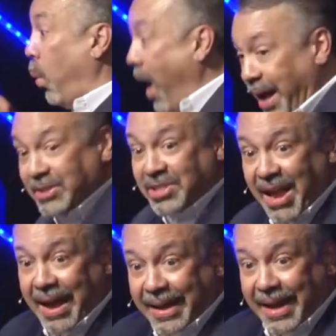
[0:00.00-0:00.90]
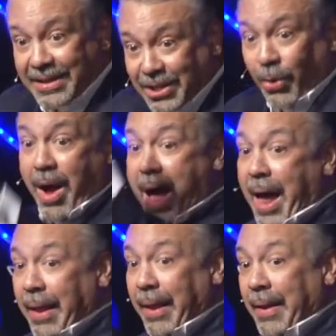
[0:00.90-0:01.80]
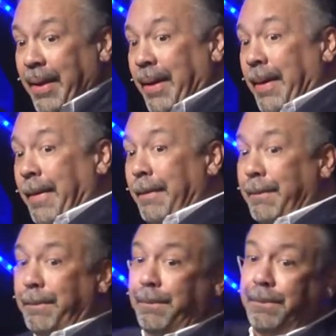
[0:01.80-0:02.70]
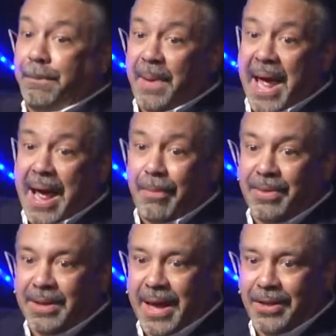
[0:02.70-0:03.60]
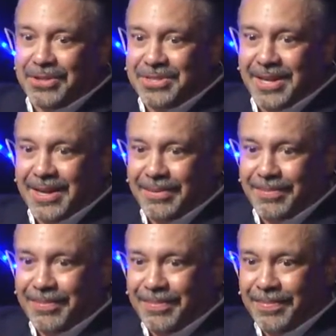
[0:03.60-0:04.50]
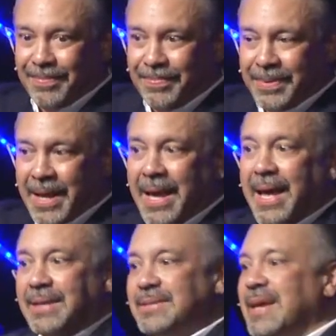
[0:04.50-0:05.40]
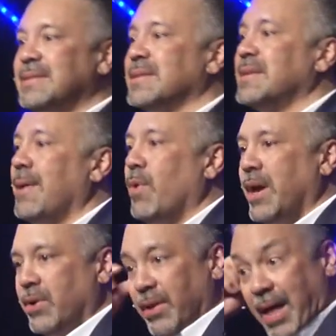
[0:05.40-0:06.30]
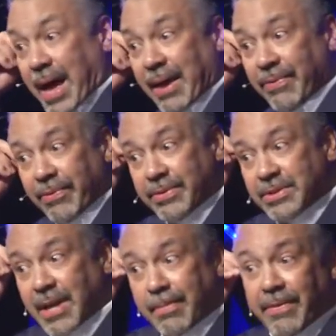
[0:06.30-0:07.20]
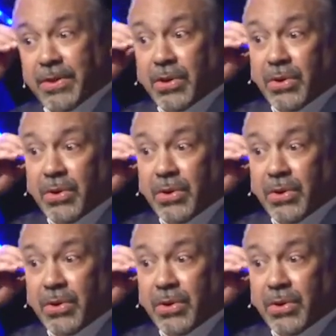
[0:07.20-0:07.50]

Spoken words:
1 second to what? Bam, the nail is in. And see, it's the same way in your life. Some of